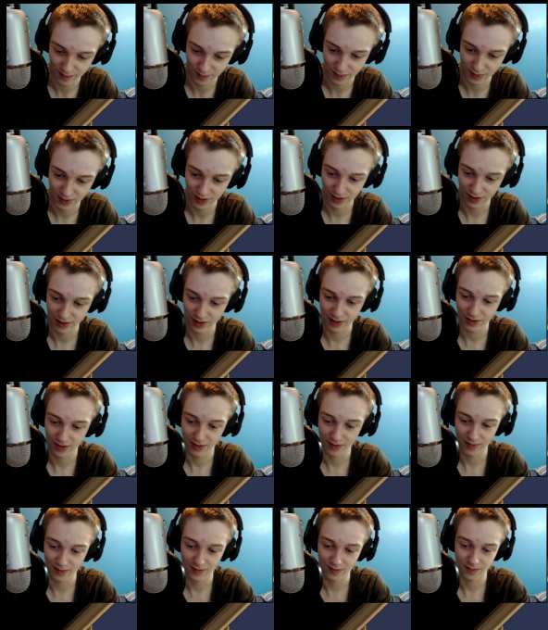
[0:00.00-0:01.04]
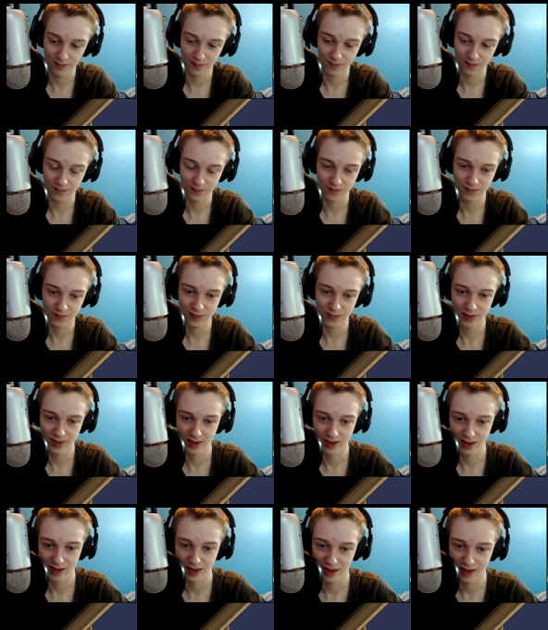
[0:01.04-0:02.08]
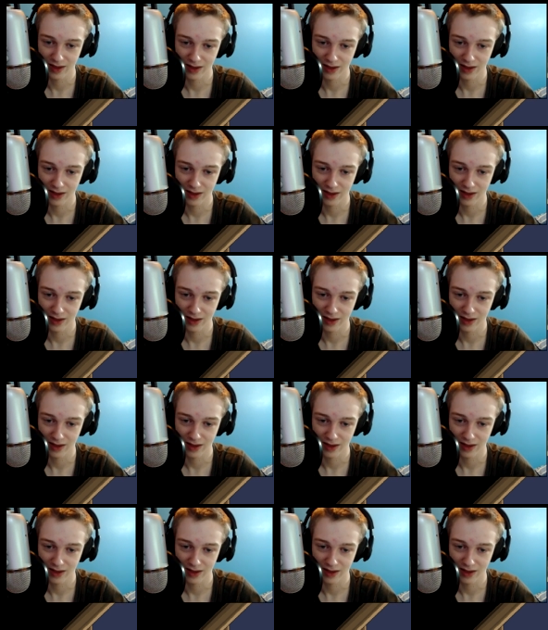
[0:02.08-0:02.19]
No one is speaking in this clip.